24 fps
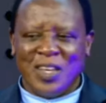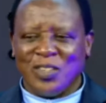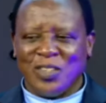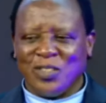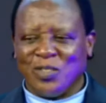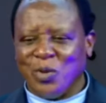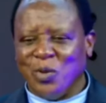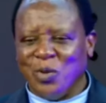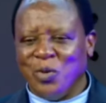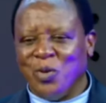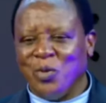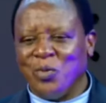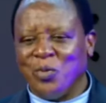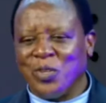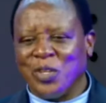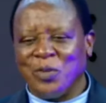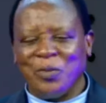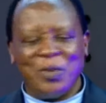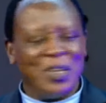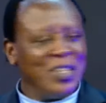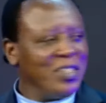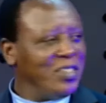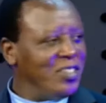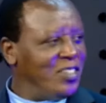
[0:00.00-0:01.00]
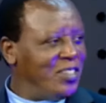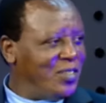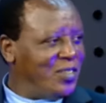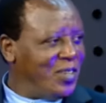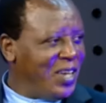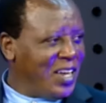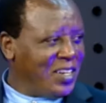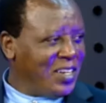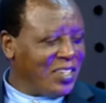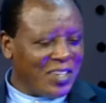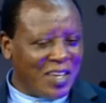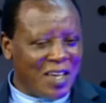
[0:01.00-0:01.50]
So we went
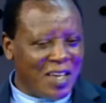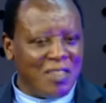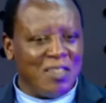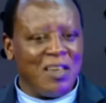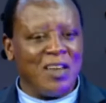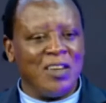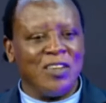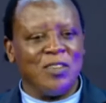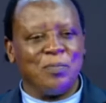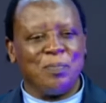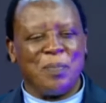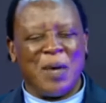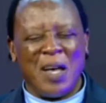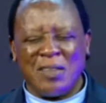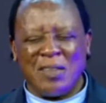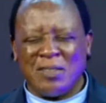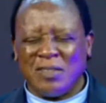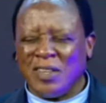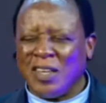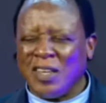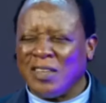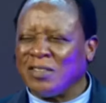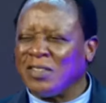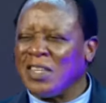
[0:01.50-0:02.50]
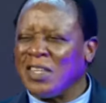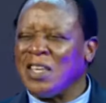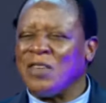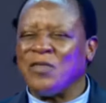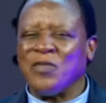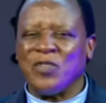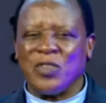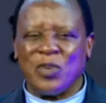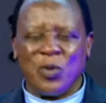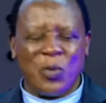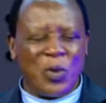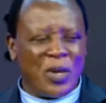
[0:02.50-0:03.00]
to and gathered pastors
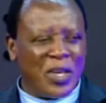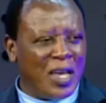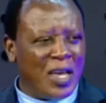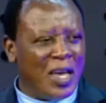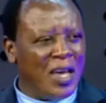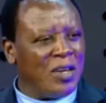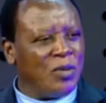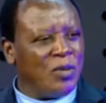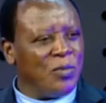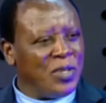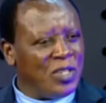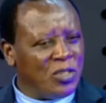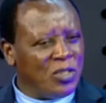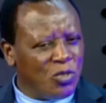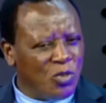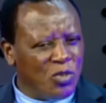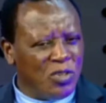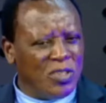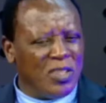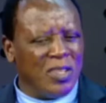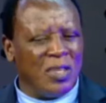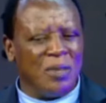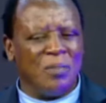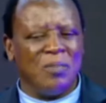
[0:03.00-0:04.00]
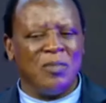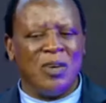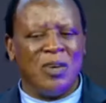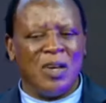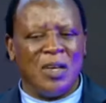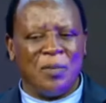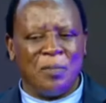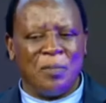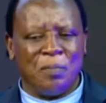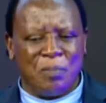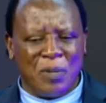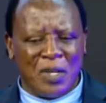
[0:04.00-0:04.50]
everywhere. And we told them
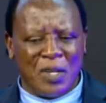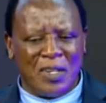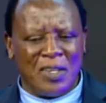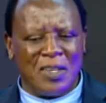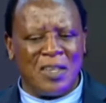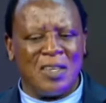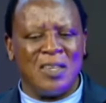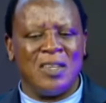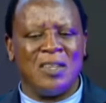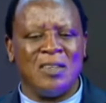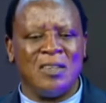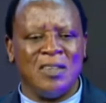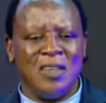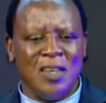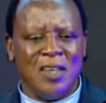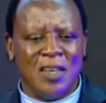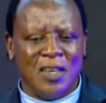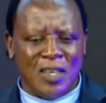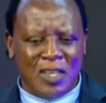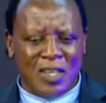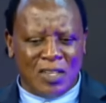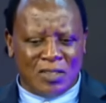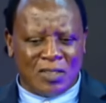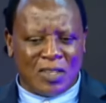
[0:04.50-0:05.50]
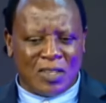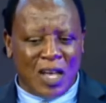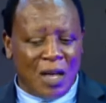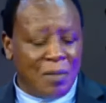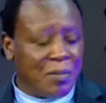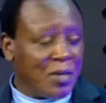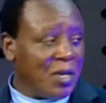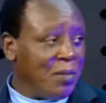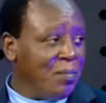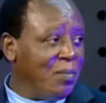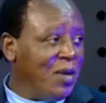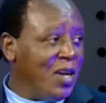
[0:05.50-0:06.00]
why Benny Hinn is
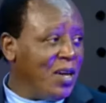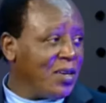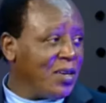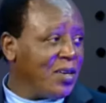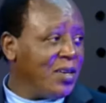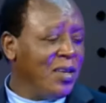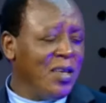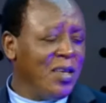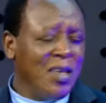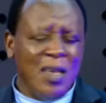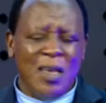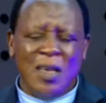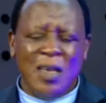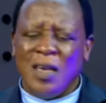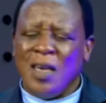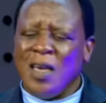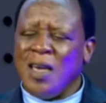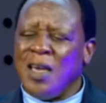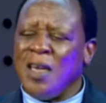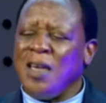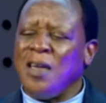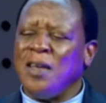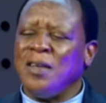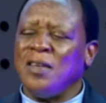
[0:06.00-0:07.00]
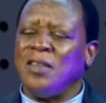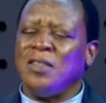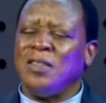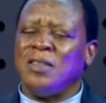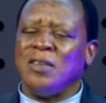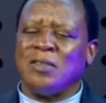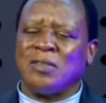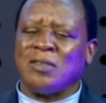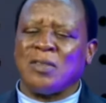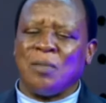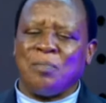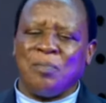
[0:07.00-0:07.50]
coming back. And
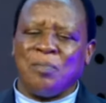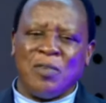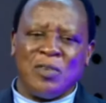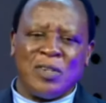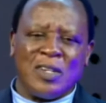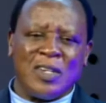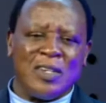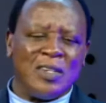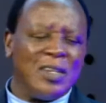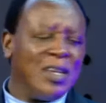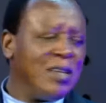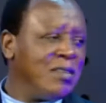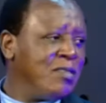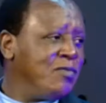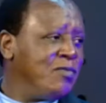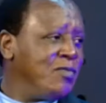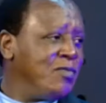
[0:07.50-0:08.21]
they supported us